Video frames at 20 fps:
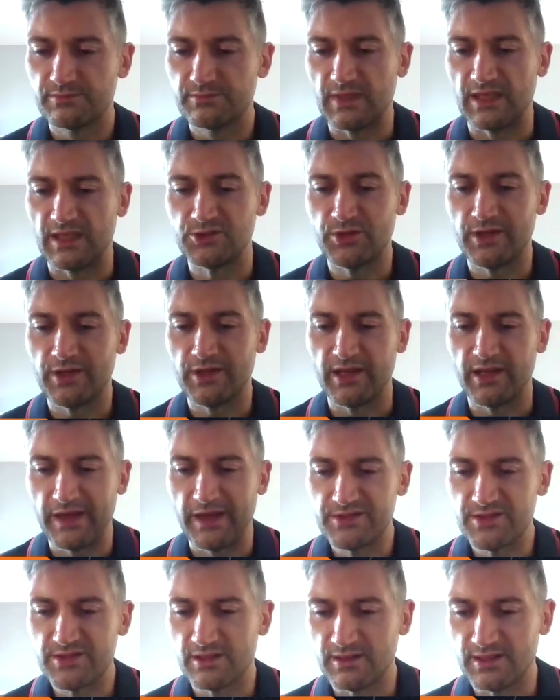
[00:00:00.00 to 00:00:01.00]
as you can
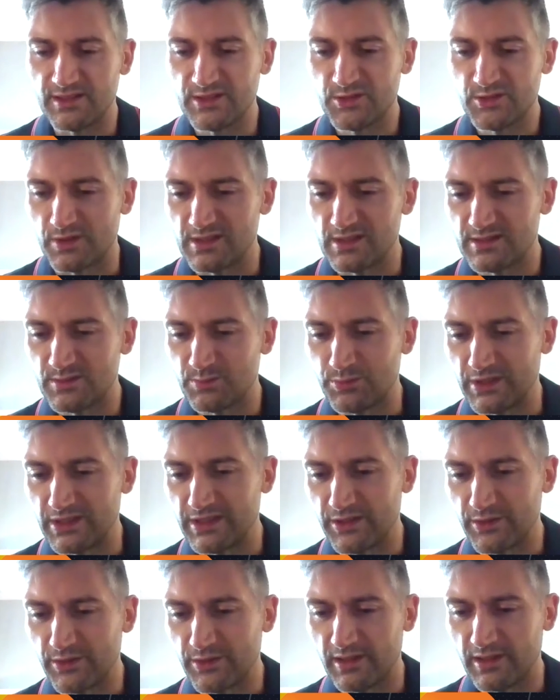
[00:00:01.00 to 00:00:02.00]
imagine, this was
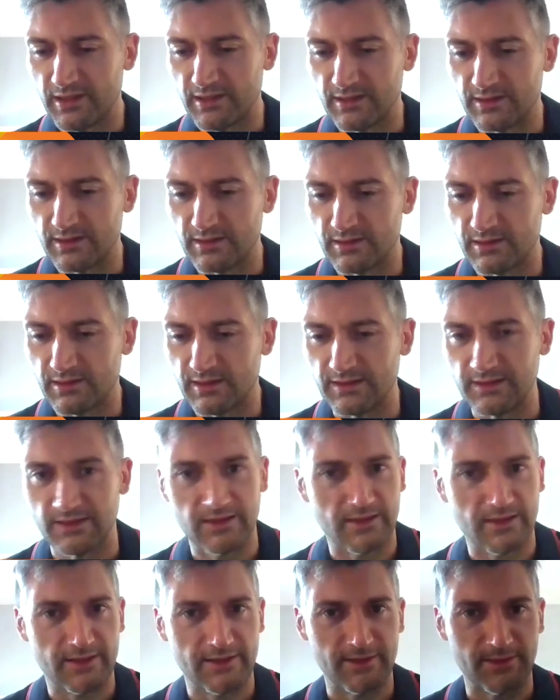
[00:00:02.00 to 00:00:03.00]

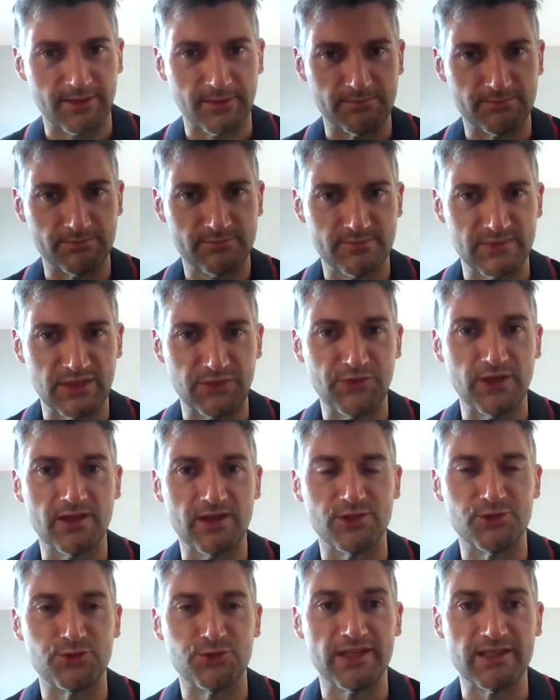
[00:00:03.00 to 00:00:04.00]
particularly
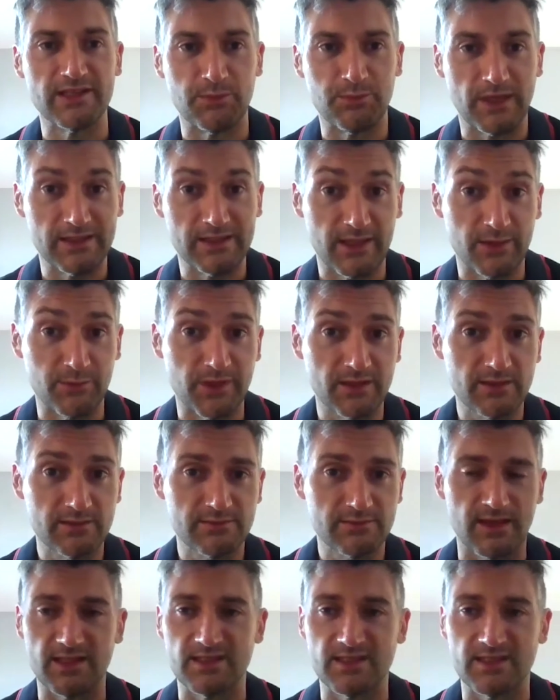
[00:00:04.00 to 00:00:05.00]
difficult during the pandemic,
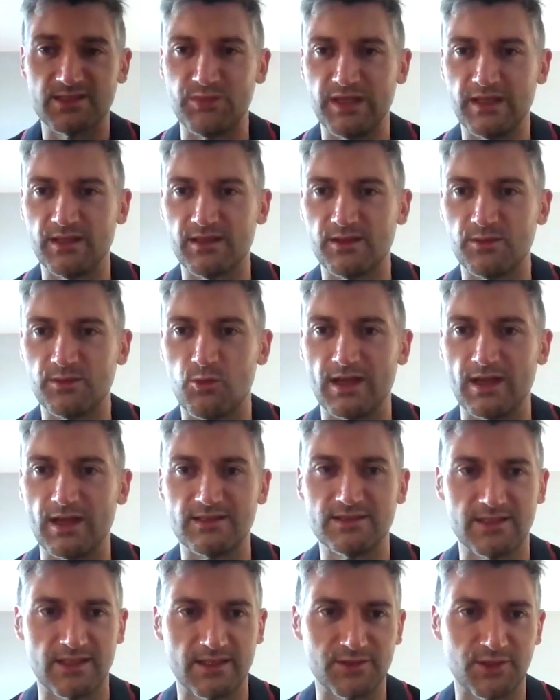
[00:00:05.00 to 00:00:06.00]
us being
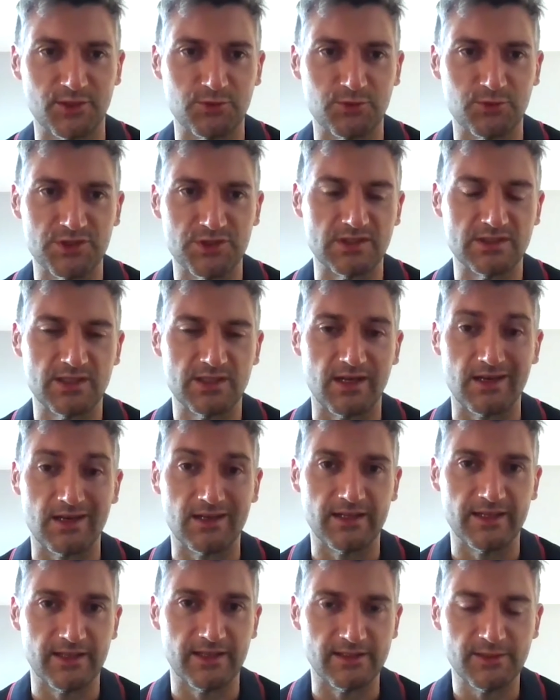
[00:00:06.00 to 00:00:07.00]
one sector which was
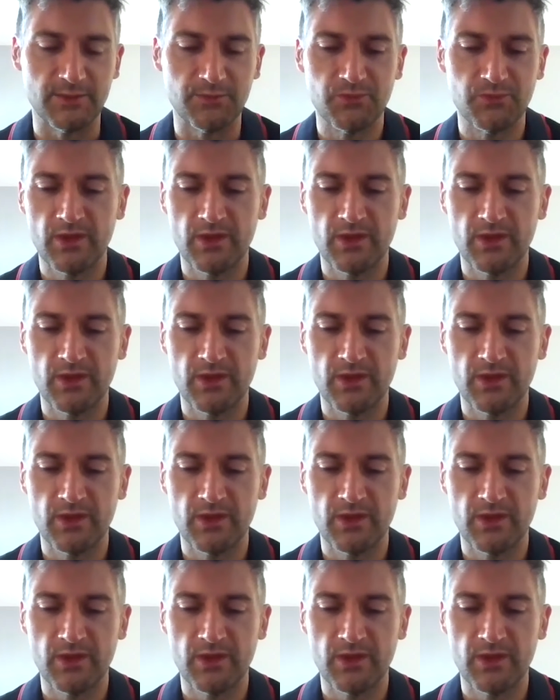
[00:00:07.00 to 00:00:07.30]
hardly hit.